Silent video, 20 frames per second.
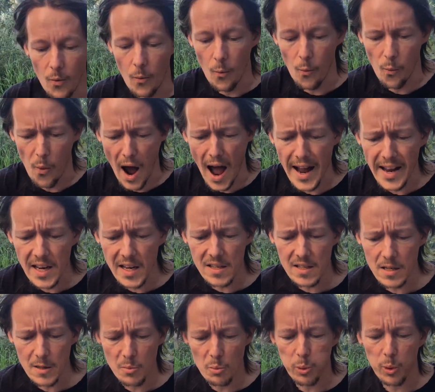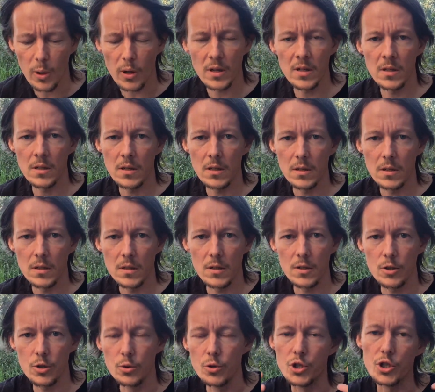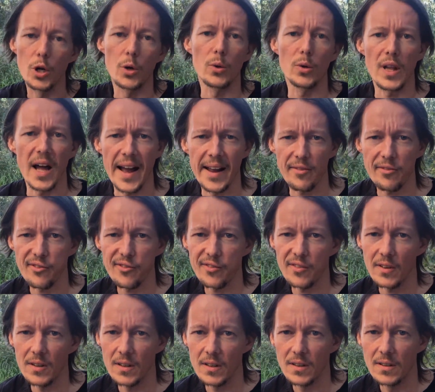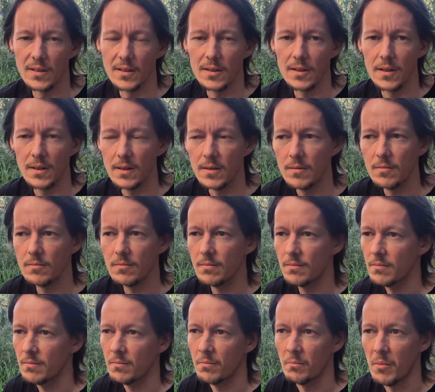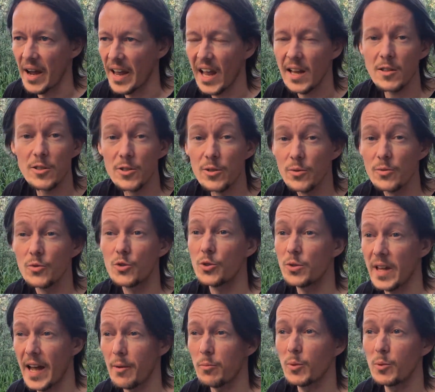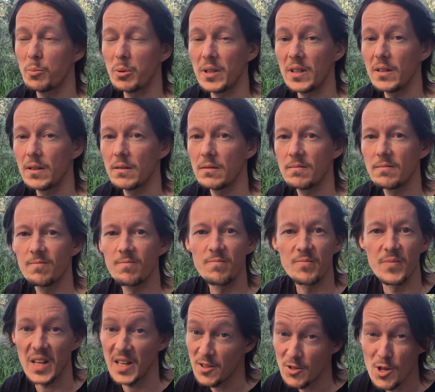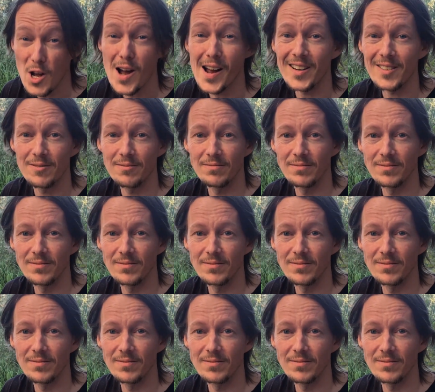Why is it important to show life? My answer to that would be, it's not.